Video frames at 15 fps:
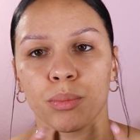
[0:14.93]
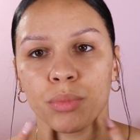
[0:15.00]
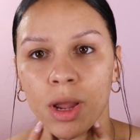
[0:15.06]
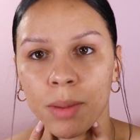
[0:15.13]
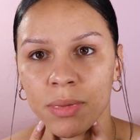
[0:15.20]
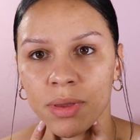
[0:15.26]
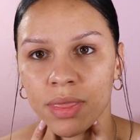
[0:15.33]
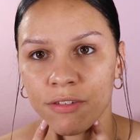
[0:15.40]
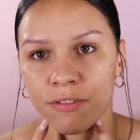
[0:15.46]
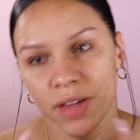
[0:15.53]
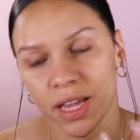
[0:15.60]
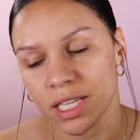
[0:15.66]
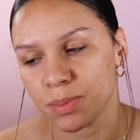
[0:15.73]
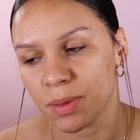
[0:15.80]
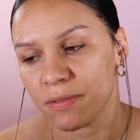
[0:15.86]
priming the
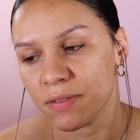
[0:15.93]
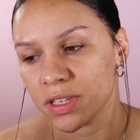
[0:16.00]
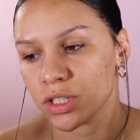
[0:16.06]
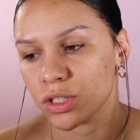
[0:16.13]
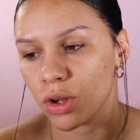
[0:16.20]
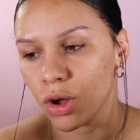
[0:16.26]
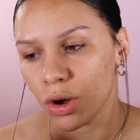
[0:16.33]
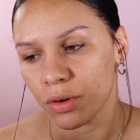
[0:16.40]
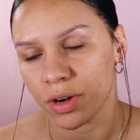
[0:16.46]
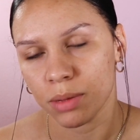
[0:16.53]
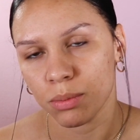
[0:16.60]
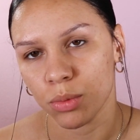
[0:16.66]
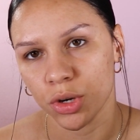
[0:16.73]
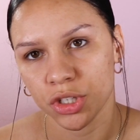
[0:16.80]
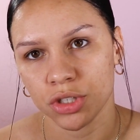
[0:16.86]
face. My face is already
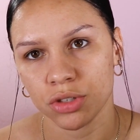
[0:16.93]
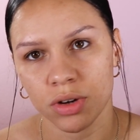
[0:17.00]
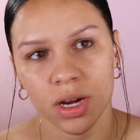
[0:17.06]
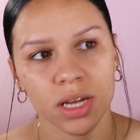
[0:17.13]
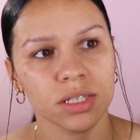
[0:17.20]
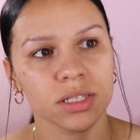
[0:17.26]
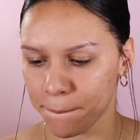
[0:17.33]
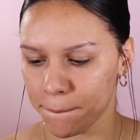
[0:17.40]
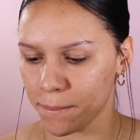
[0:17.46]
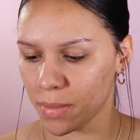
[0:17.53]
moisturized.